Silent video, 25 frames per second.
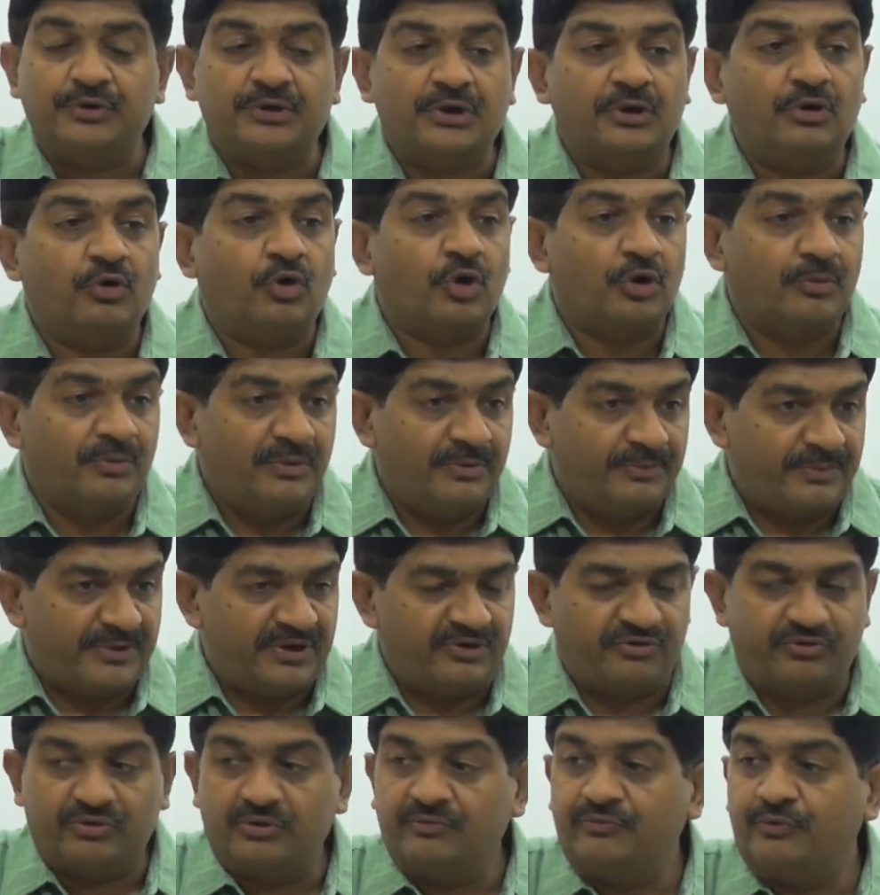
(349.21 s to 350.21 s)
for the normal
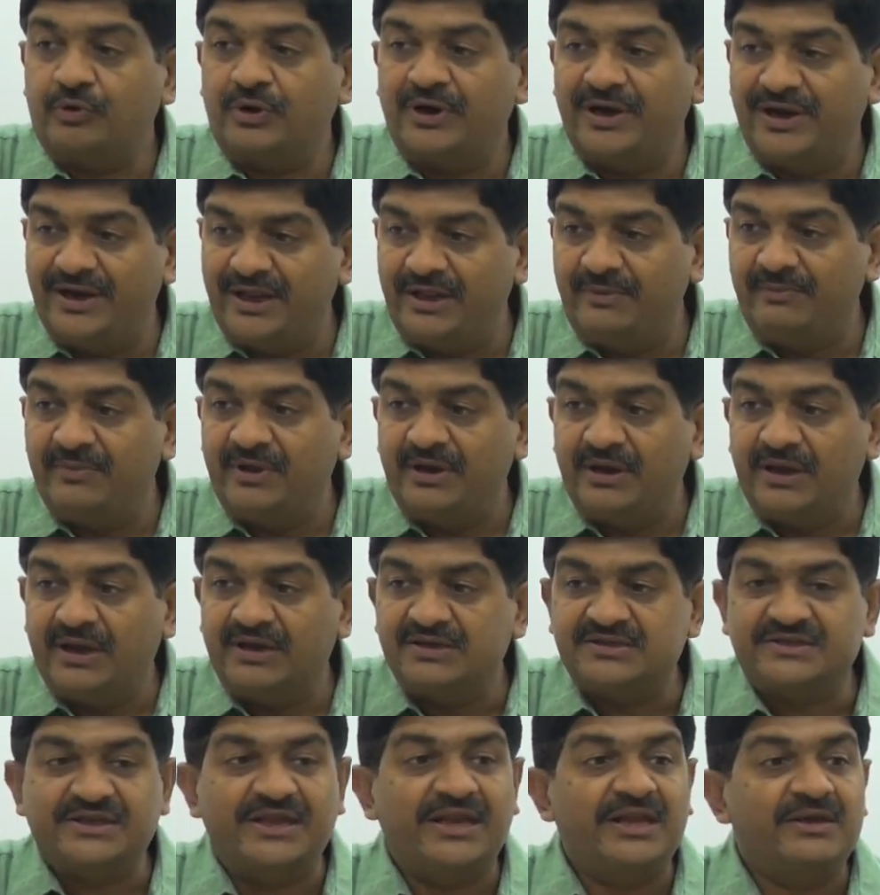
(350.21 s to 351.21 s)
person for a layman
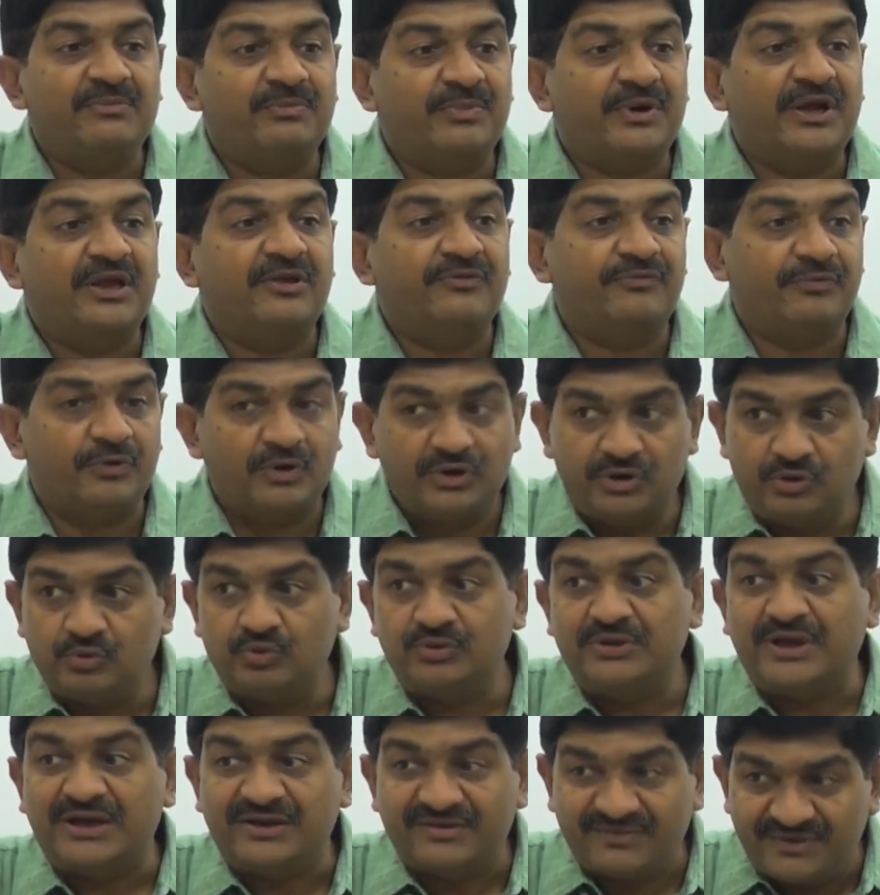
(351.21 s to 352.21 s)
and selling price for
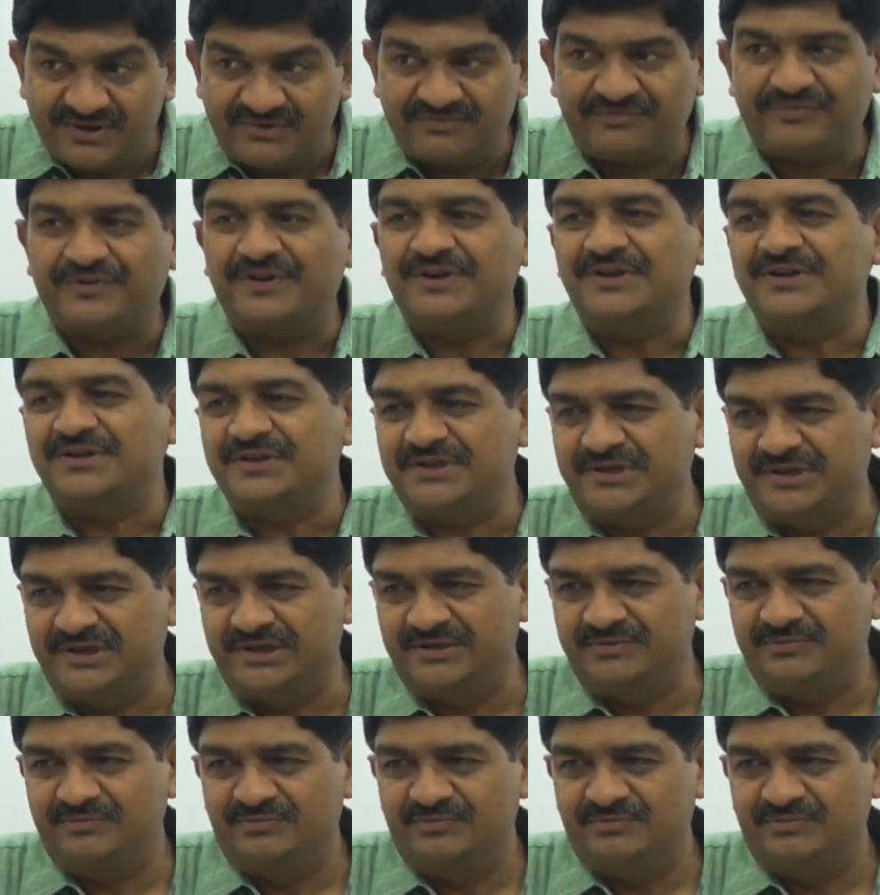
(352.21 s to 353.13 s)
you that is different